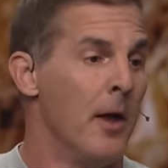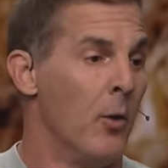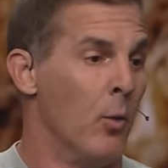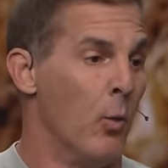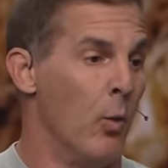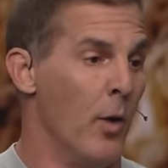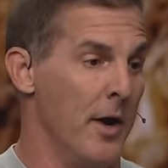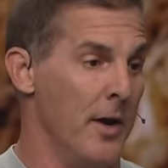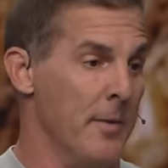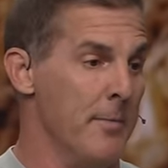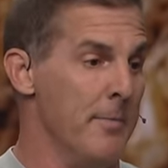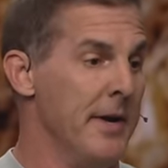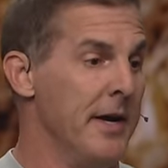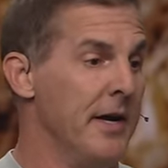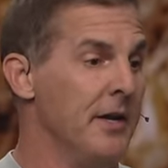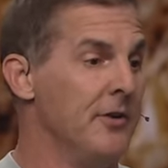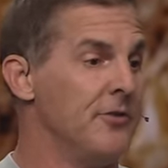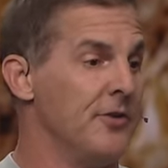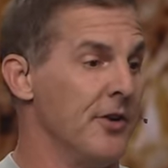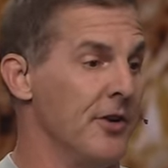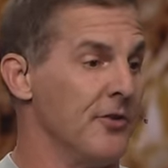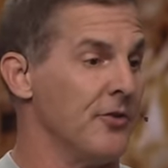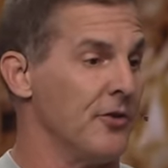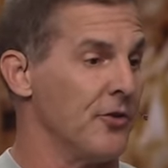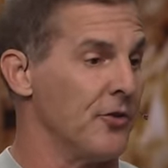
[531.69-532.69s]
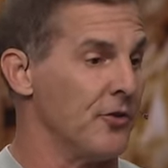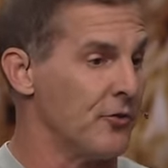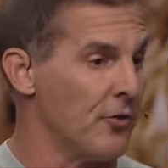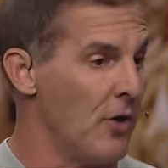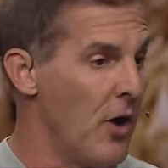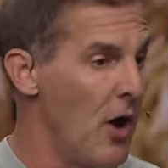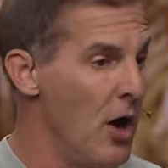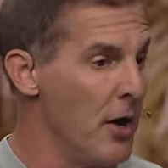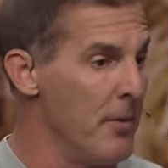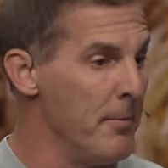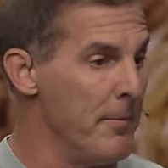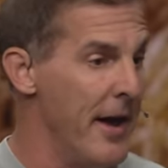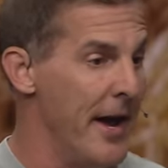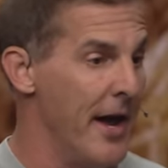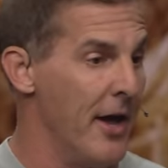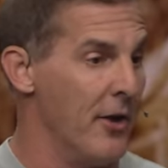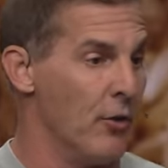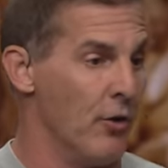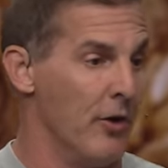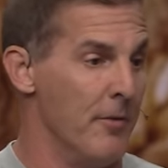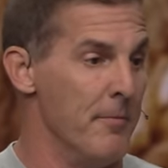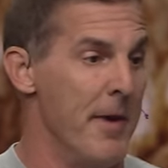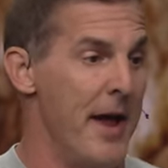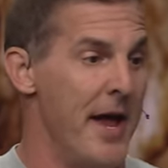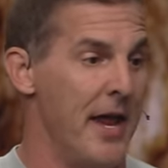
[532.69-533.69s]
What it means is a strong man
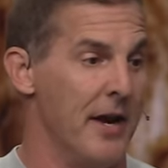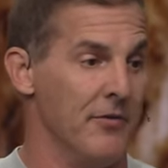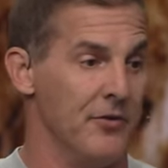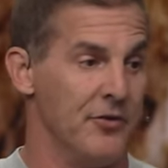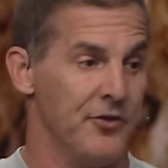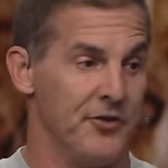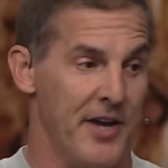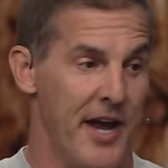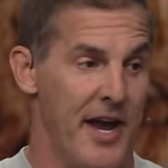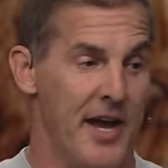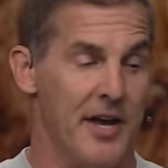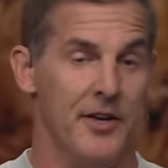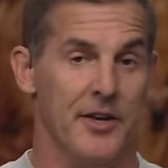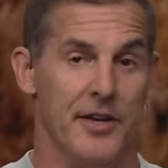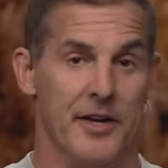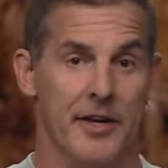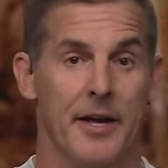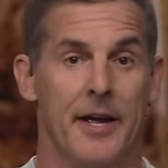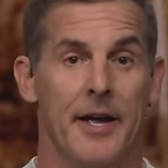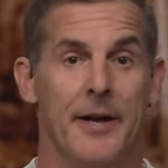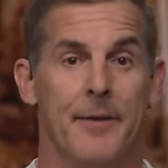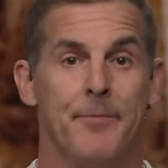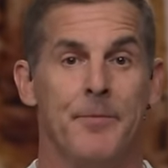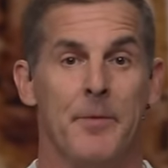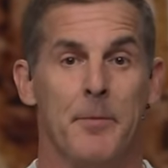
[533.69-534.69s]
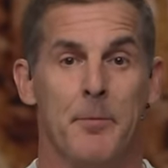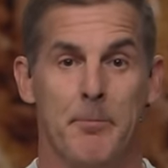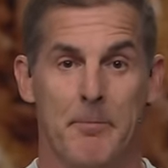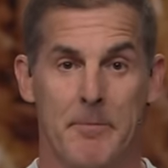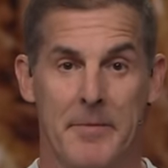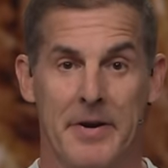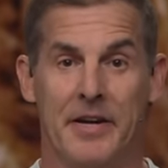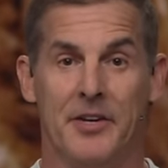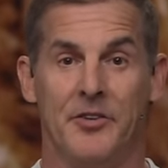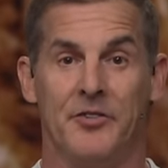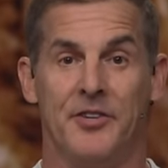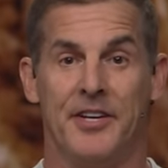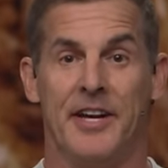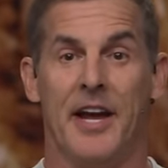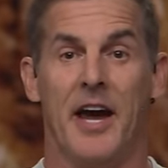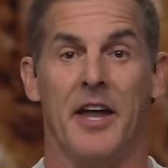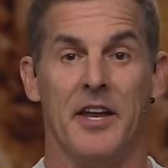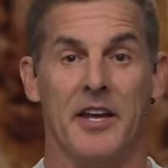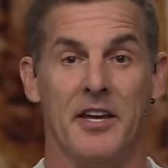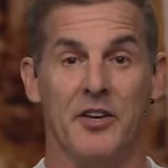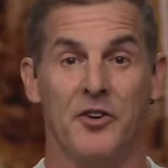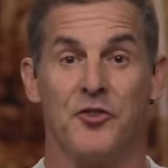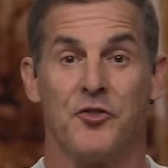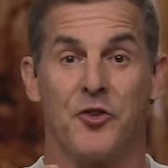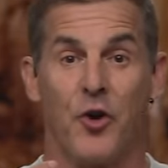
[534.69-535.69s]
or a man of standing means he had
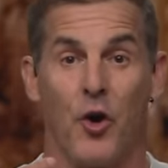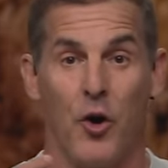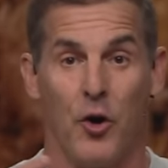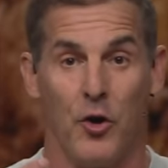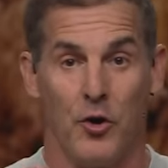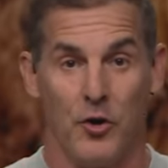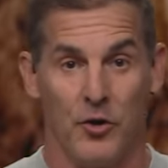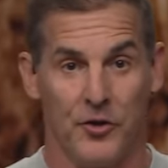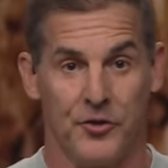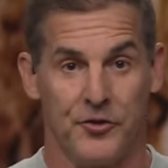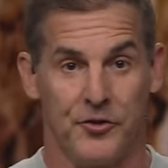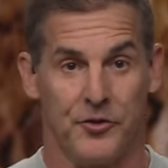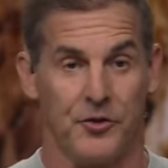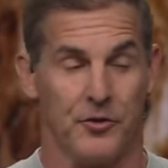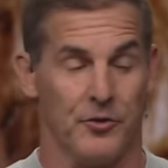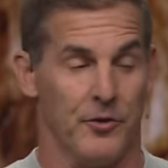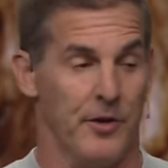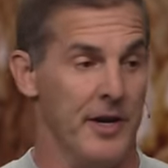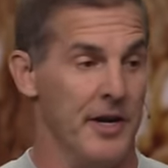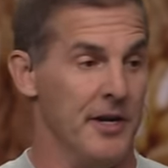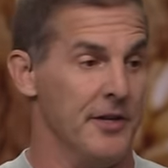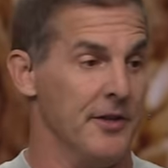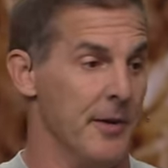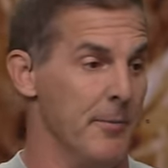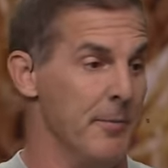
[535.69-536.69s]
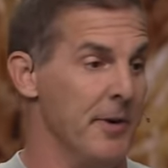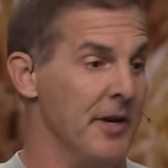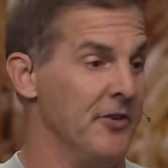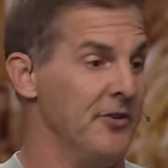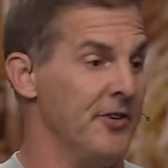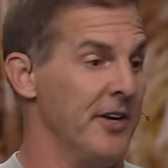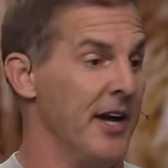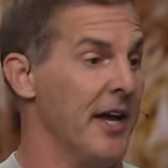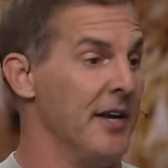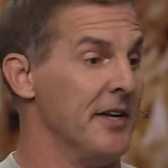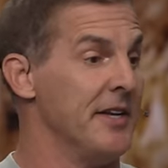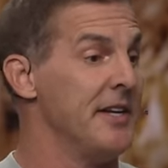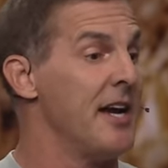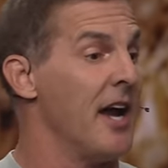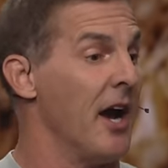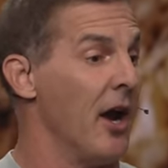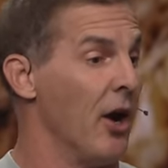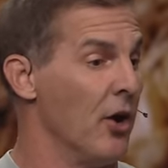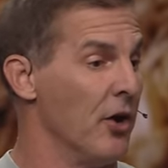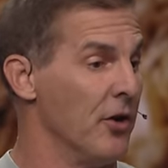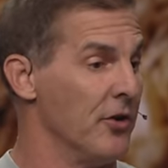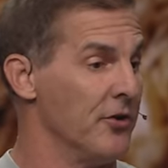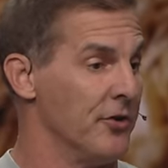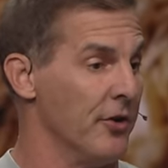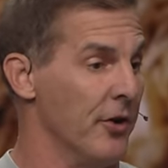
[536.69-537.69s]
internal strength. It means he had
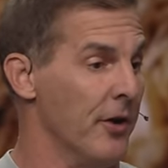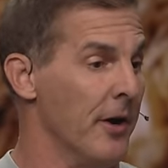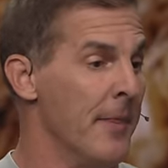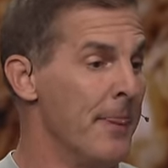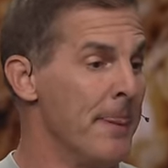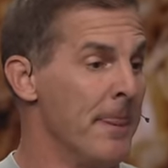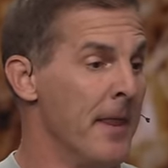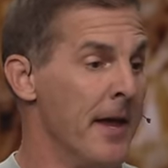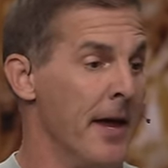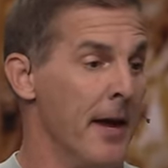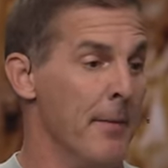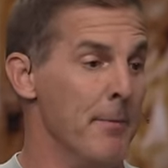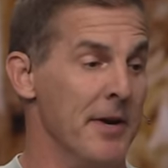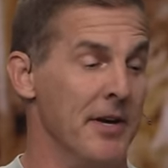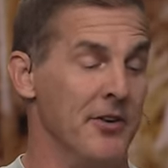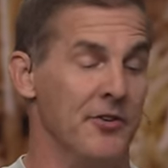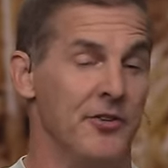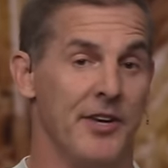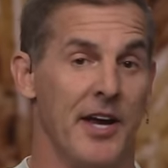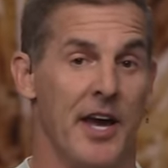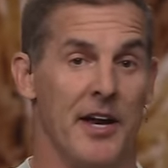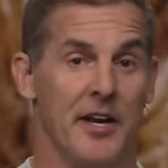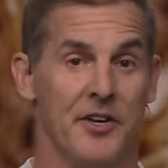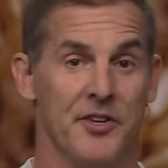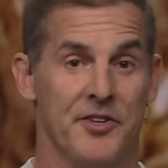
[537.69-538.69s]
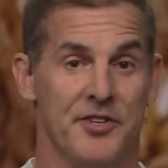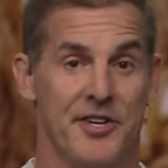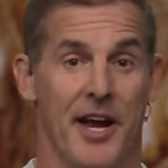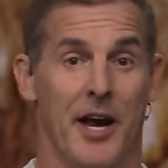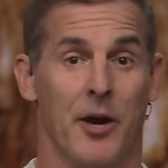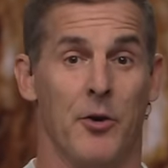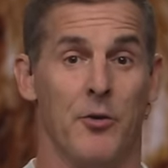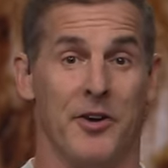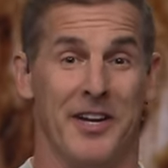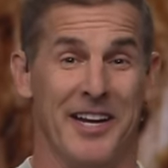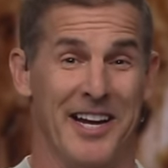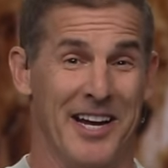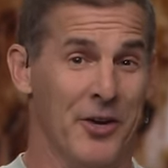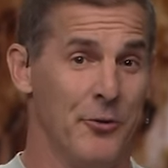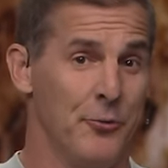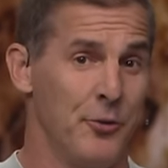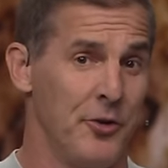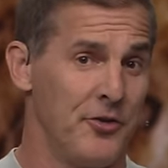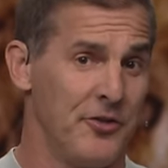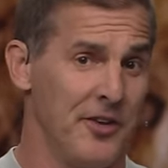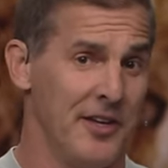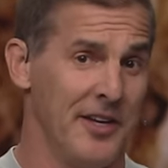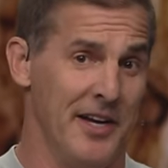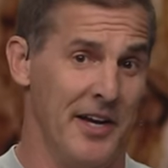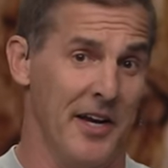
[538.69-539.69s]
character. It means he had integrity.
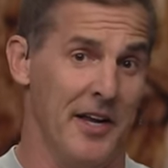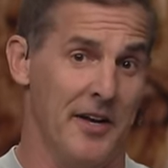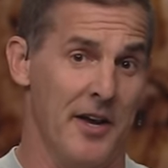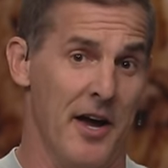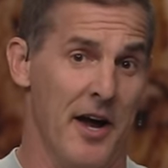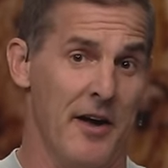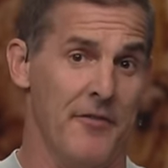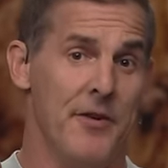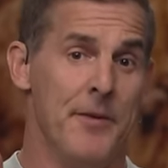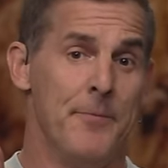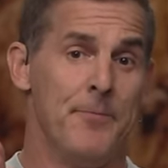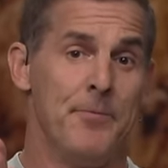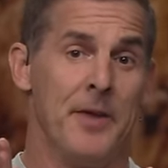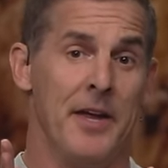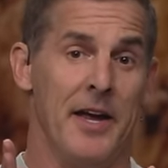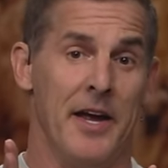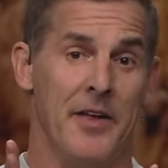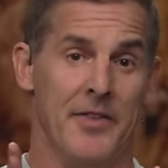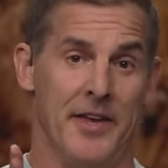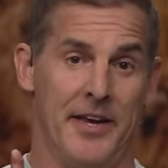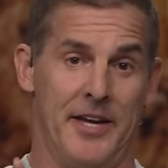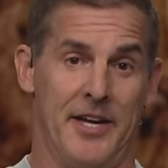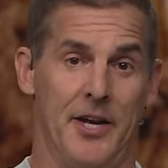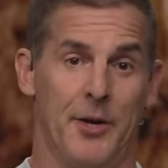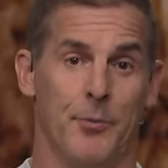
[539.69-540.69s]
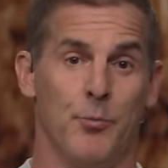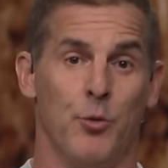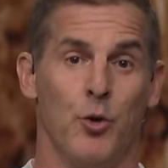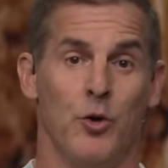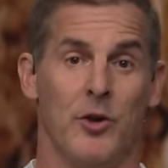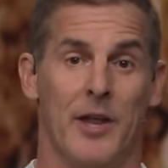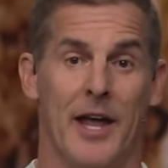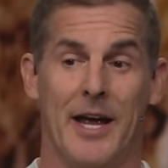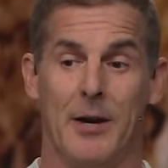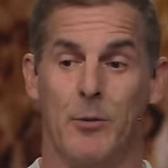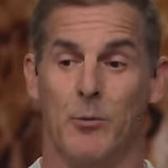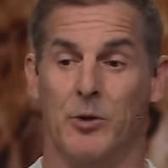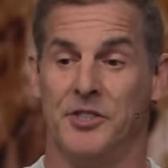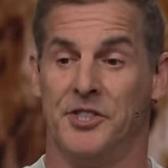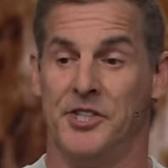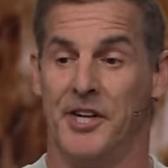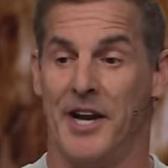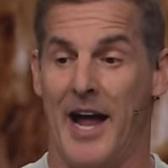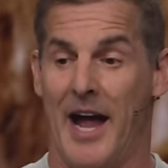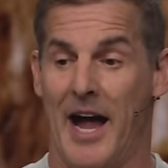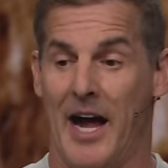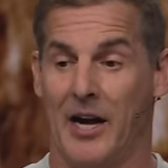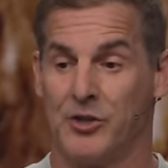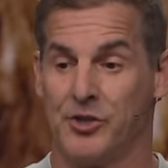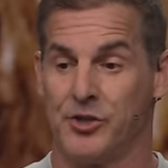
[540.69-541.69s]
Interestingly enough, in the Hebrew language, it
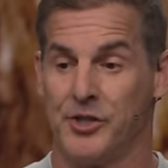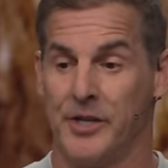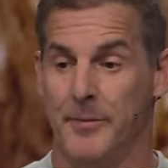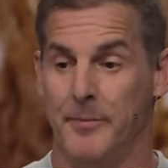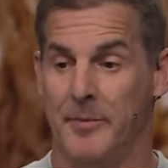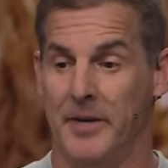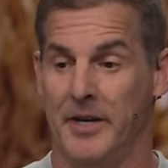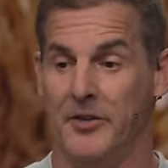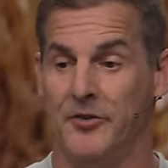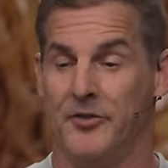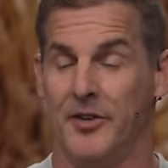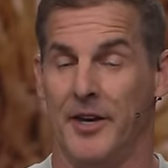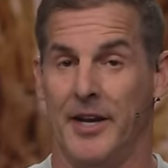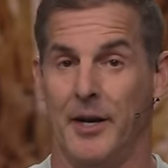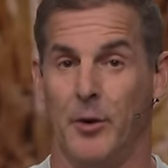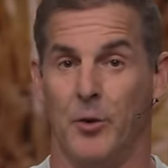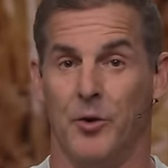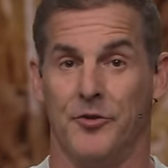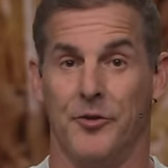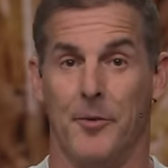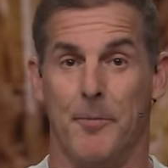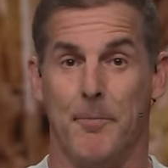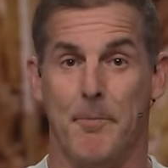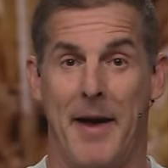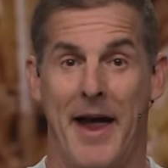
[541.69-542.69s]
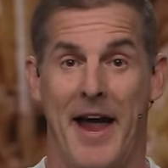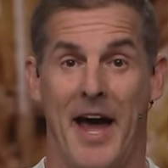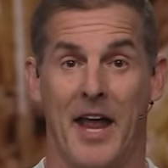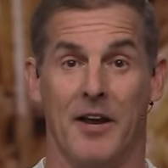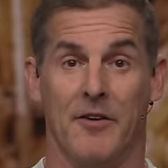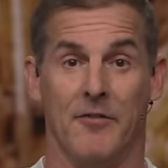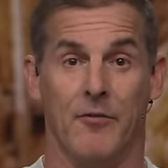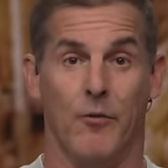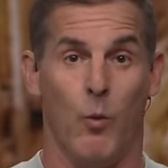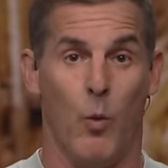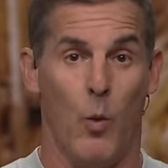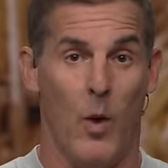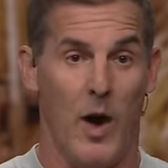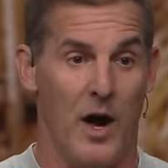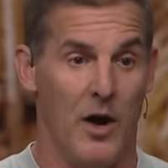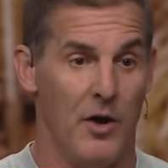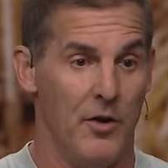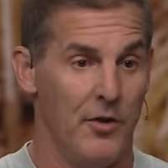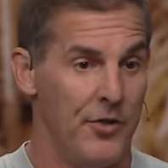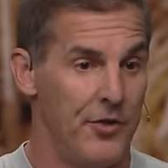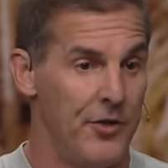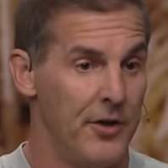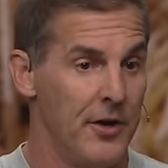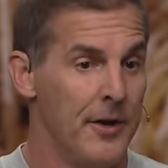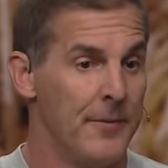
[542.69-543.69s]
actually means that he was a man of
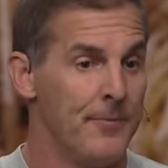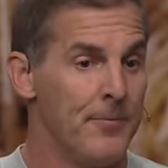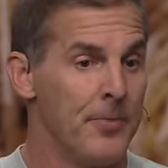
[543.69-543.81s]
wealth,